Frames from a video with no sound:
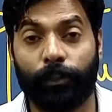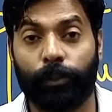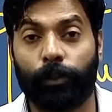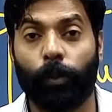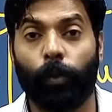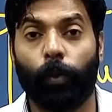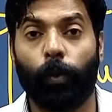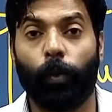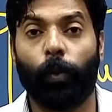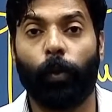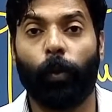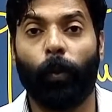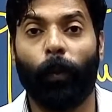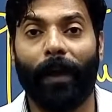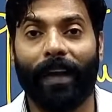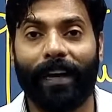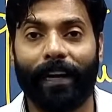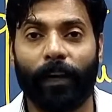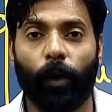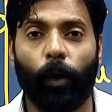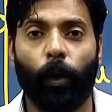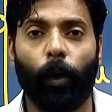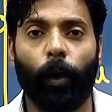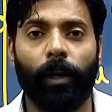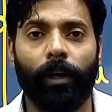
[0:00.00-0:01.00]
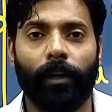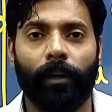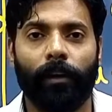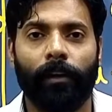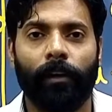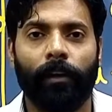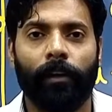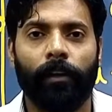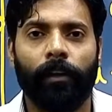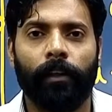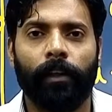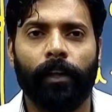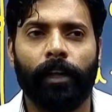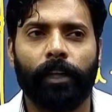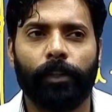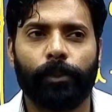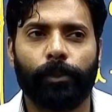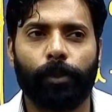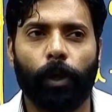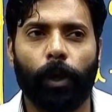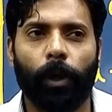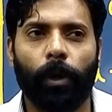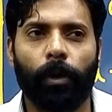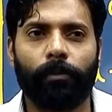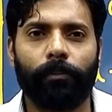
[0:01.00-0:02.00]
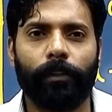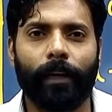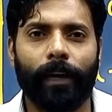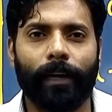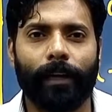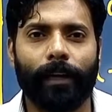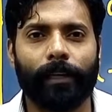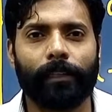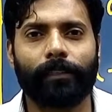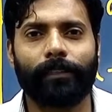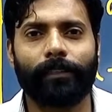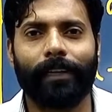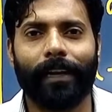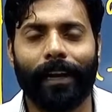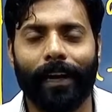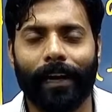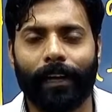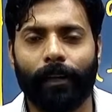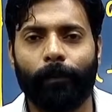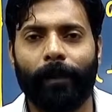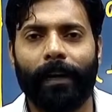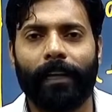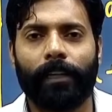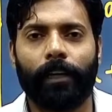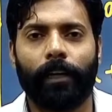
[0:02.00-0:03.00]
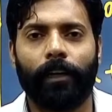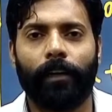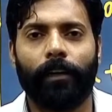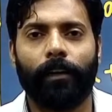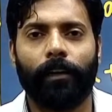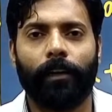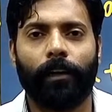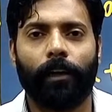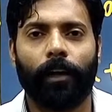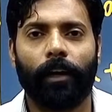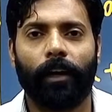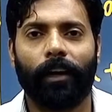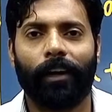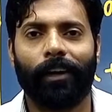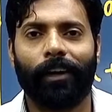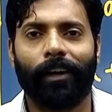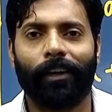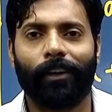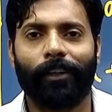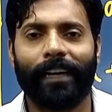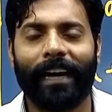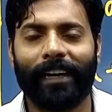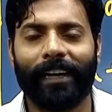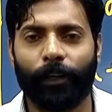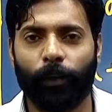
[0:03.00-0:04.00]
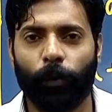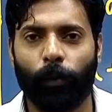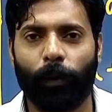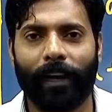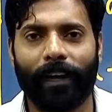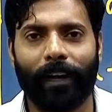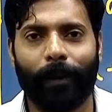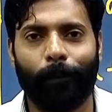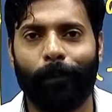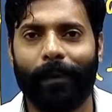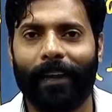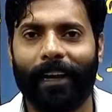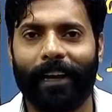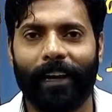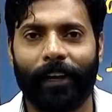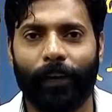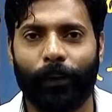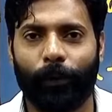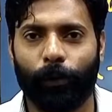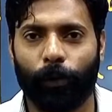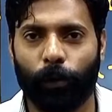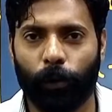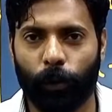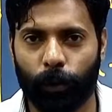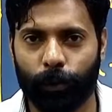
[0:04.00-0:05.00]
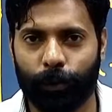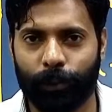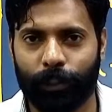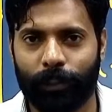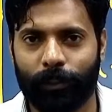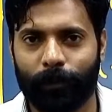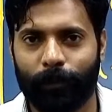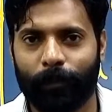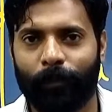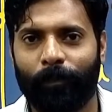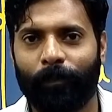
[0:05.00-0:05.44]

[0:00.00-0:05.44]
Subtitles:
too very old, so there is direct method that you can apply in your question.